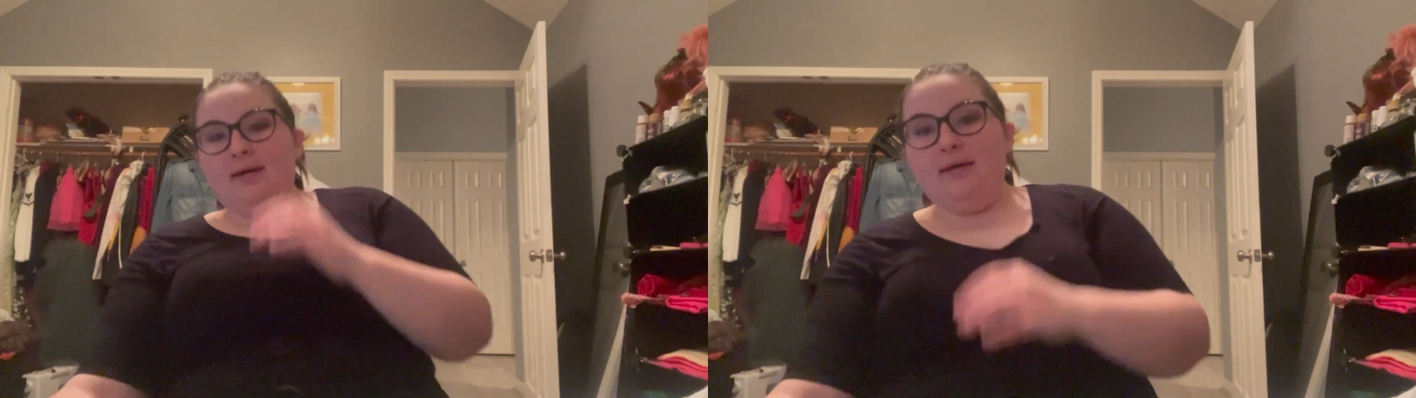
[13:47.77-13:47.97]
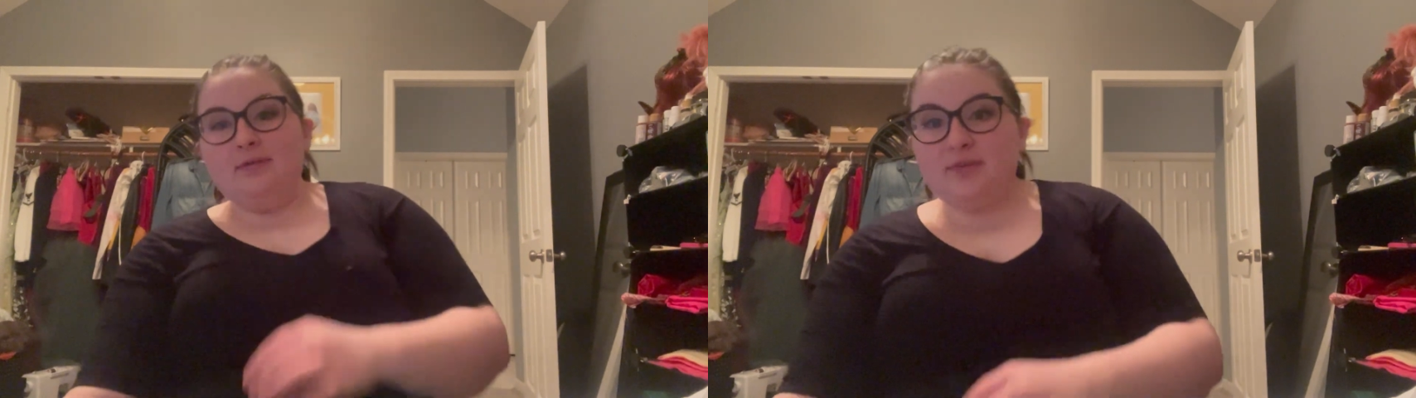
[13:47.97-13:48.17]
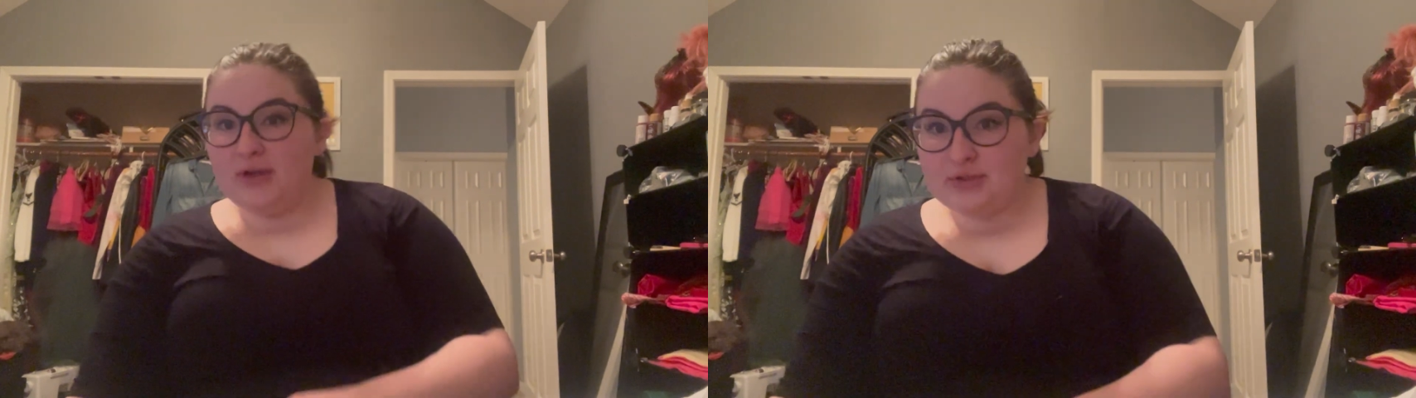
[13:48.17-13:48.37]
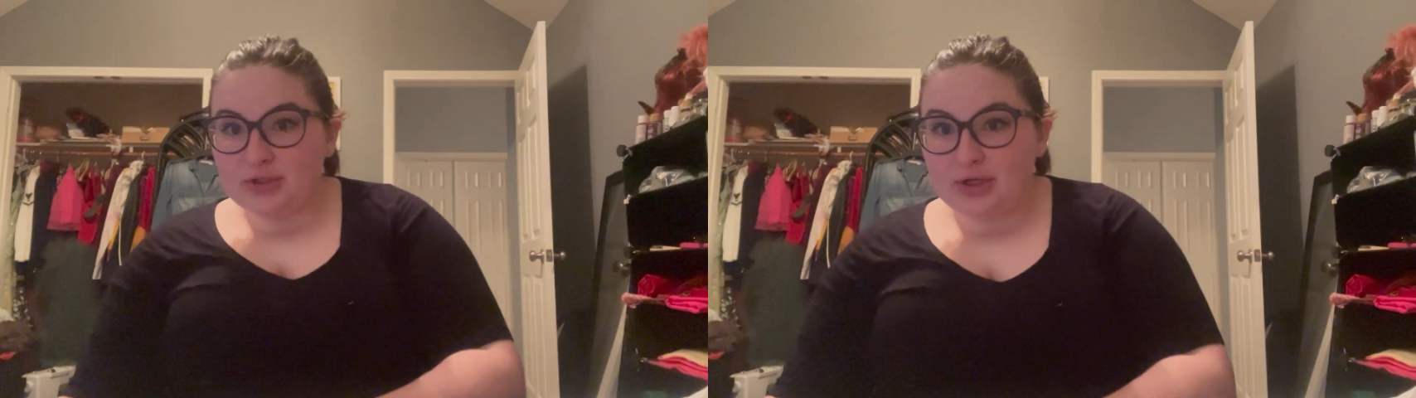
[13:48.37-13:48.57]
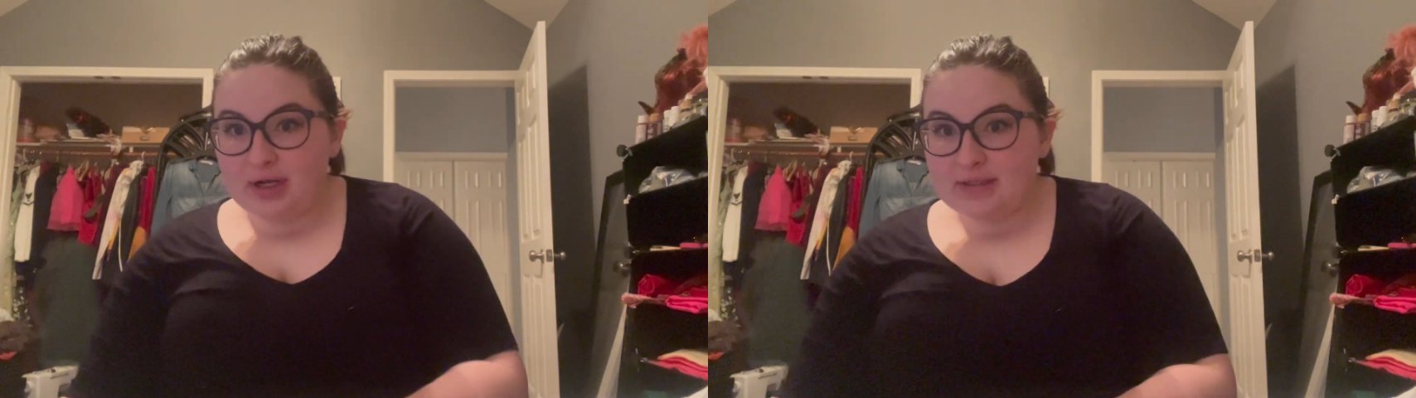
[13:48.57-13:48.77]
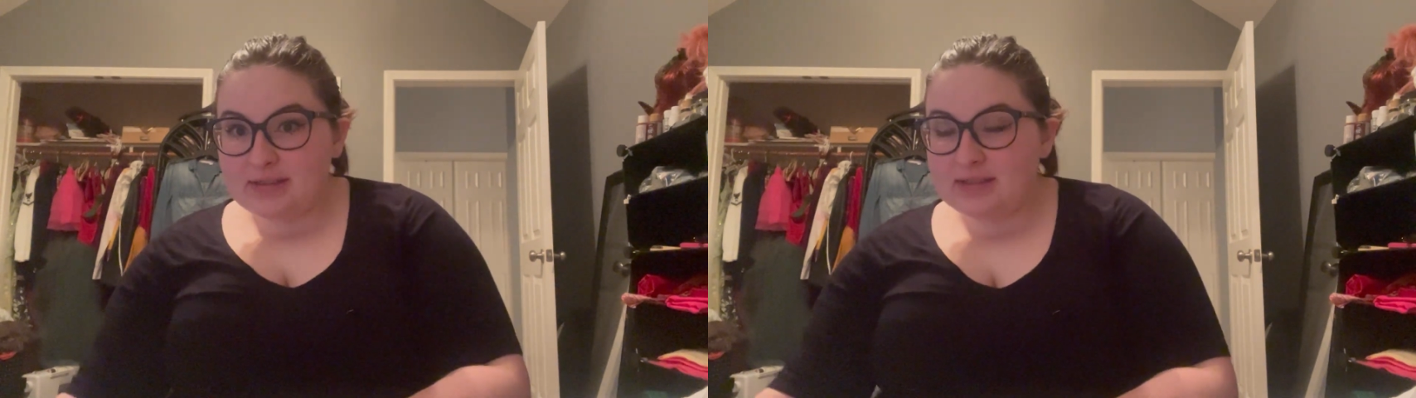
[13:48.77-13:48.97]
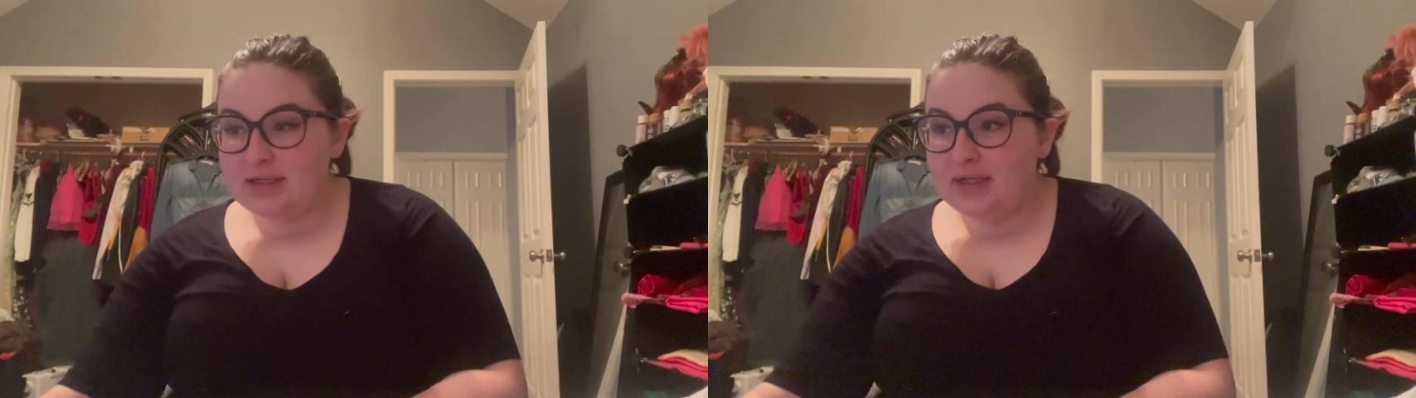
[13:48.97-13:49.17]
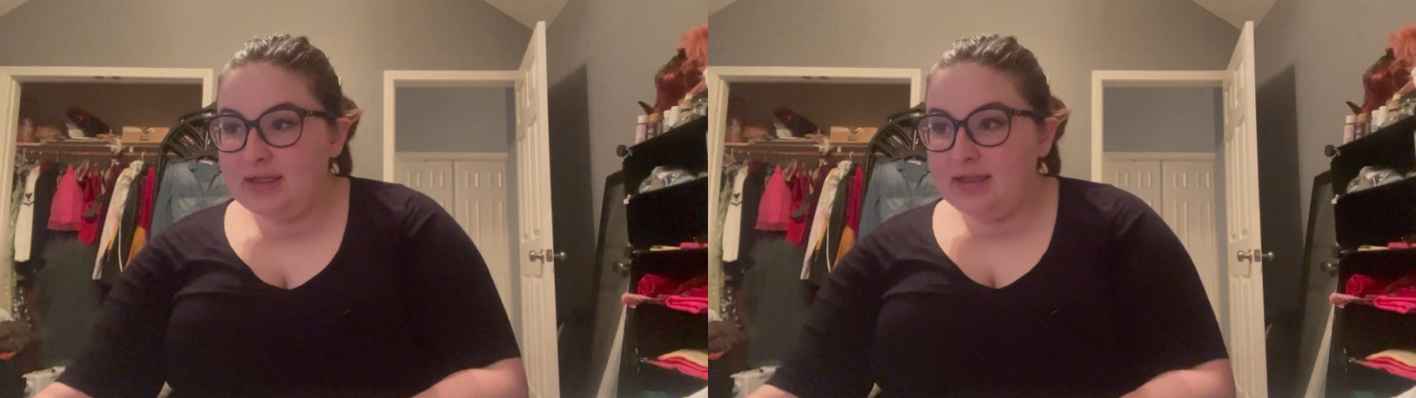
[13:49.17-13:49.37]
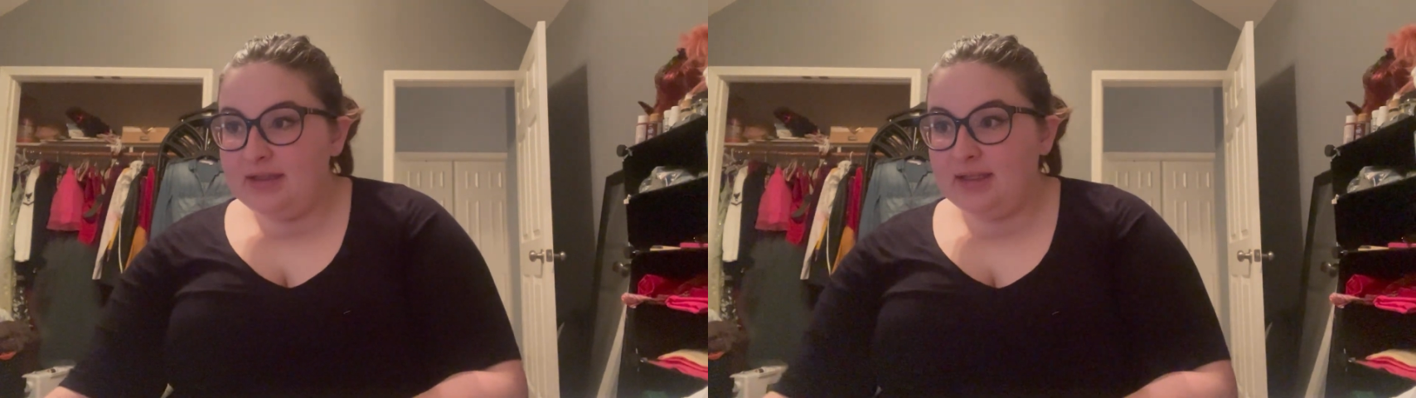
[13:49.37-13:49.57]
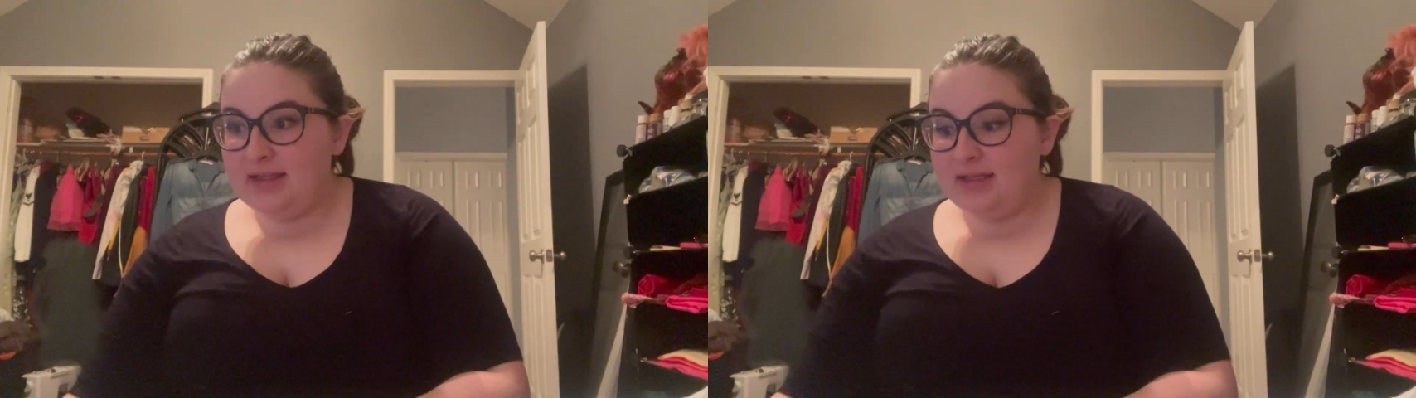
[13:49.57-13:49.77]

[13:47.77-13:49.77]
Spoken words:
Fingers crossed that they